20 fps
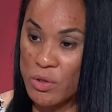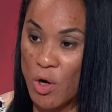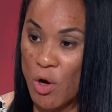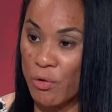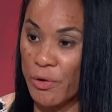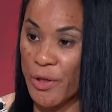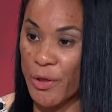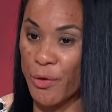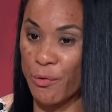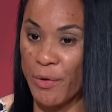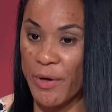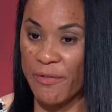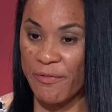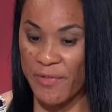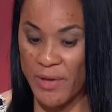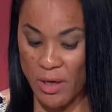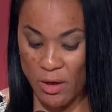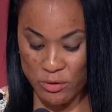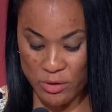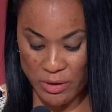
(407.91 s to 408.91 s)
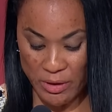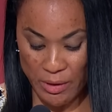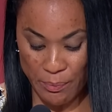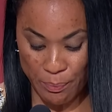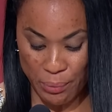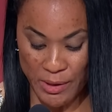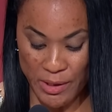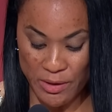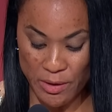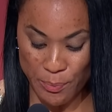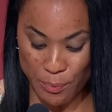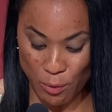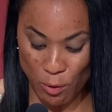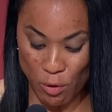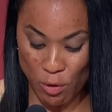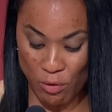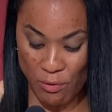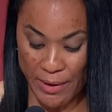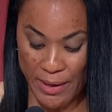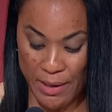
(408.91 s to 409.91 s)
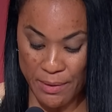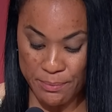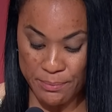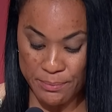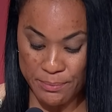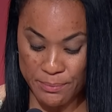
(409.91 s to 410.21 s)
only 3 failed to complete the program.